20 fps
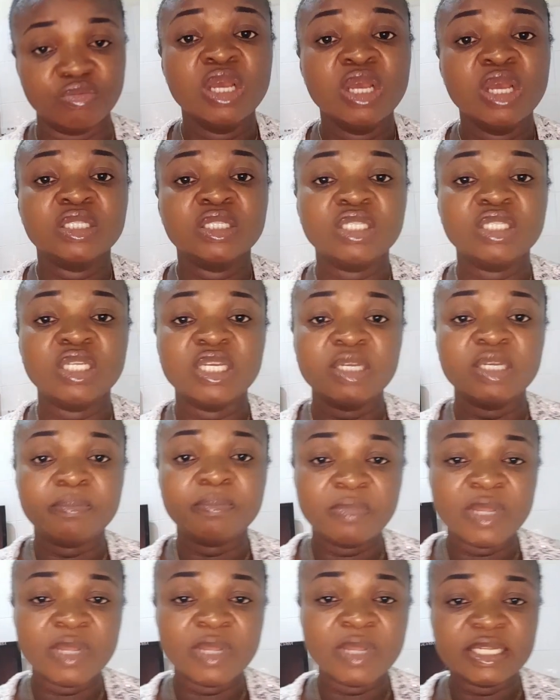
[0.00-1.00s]
the
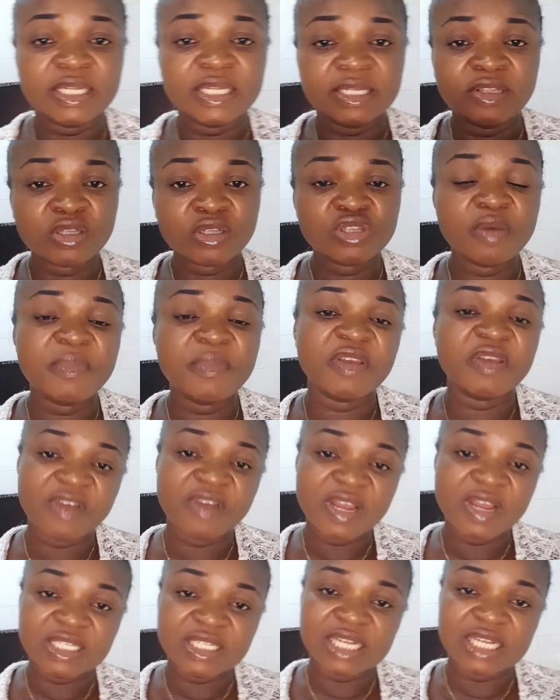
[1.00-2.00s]
doctor may
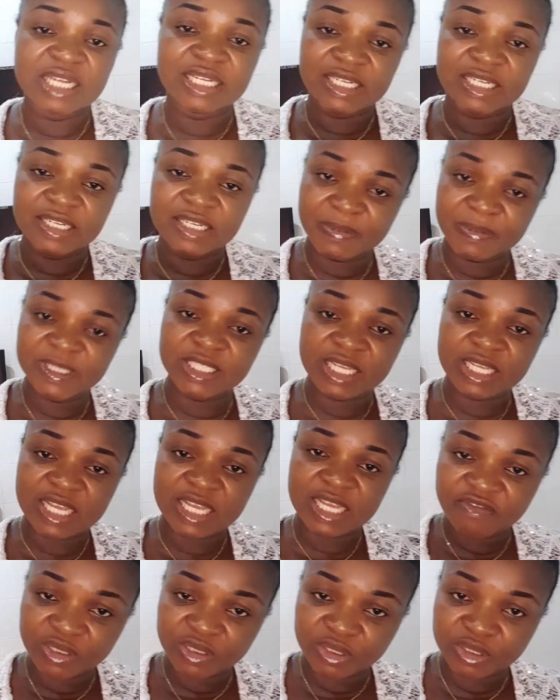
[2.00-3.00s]
find out that this person has
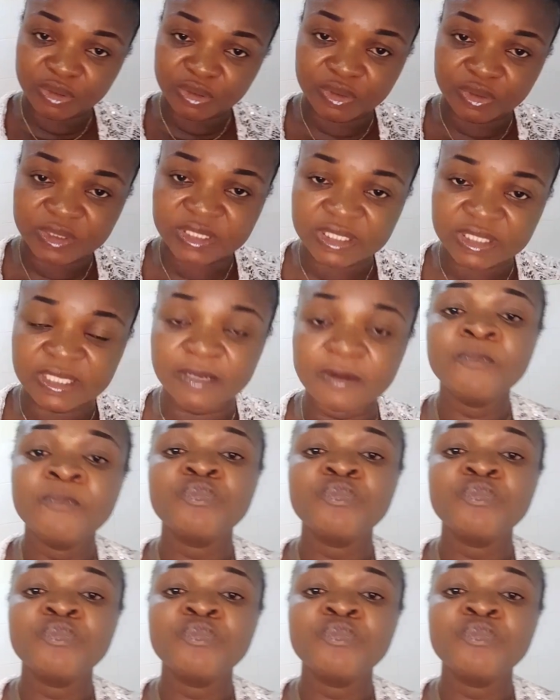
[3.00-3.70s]
varicose cell,